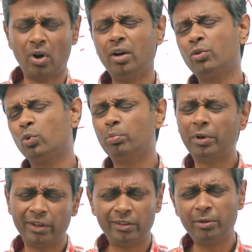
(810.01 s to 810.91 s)
not
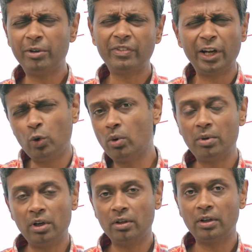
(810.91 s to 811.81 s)
super easy but very doable